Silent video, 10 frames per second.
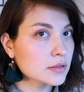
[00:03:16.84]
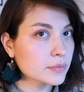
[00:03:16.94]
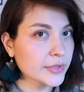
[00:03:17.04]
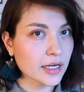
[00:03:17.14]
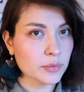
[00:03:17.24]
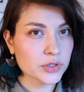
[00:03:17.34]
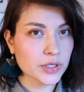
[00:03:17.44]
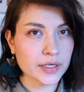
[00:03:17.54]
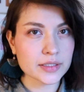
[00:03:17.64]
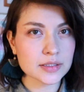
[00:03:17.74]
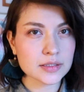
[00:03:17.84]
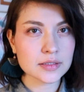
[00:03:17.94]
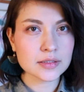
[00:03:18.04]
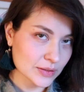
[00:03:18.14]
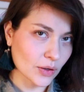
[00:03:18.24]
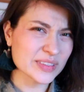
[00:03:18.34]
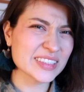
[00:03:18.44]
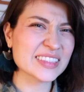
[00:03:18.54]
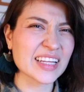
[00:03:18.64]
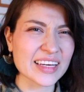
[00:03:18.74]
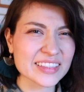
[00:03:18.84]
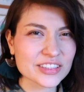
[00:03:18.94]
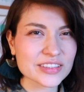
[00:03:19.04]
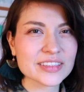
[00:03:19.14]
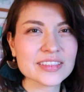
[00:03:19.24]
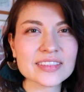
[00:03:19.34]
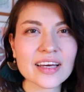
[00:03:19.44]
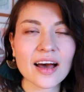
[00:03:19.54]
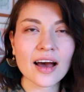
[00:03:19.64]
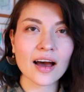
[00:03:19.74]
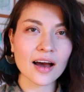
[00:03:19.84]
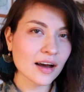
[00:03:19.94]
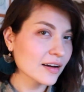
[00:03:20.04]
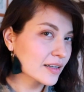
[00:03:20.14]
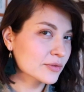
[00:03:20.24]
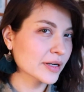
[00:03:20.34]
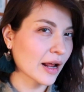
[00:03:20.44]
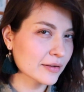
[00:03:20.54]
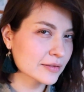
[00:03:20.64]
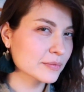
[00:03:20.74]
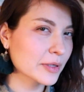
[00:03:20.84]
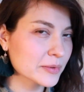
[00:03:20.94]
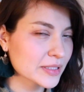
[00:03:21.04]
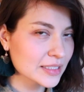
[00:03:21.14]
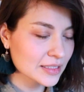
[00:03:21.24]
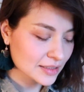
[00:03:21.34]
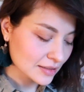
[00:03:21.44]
my camera died? No, it didn't die actually. It's, I ran out of memory.